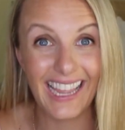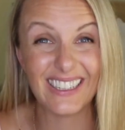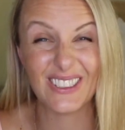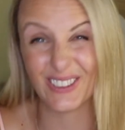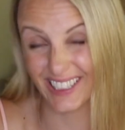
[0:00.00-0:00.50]
It
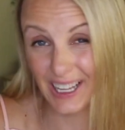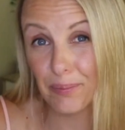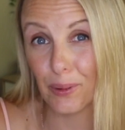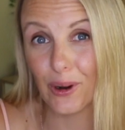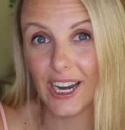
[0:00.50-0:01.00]
was really
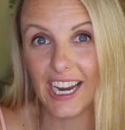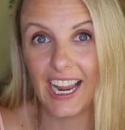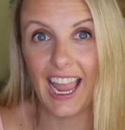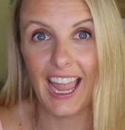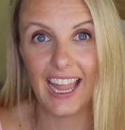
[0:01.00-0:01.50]

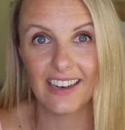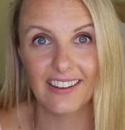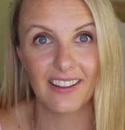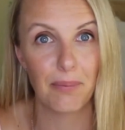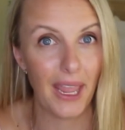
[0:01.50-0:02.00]
boring
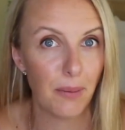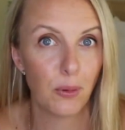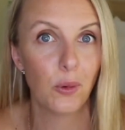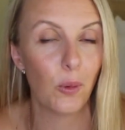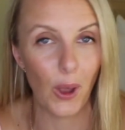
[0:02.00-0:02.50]
and the
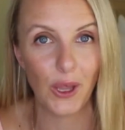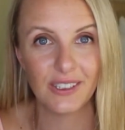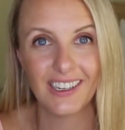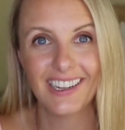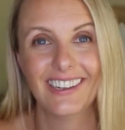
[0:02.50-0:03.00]
people weren't
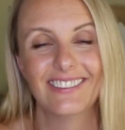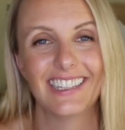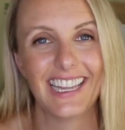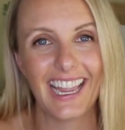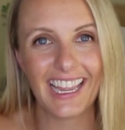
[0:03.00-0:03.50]

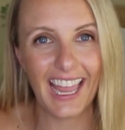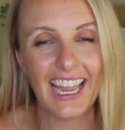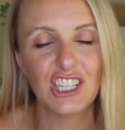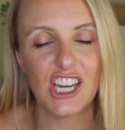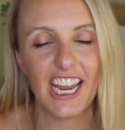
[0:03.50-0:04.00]
really
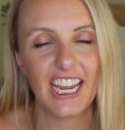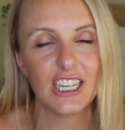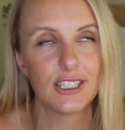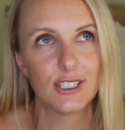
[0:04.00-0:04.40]
engaging.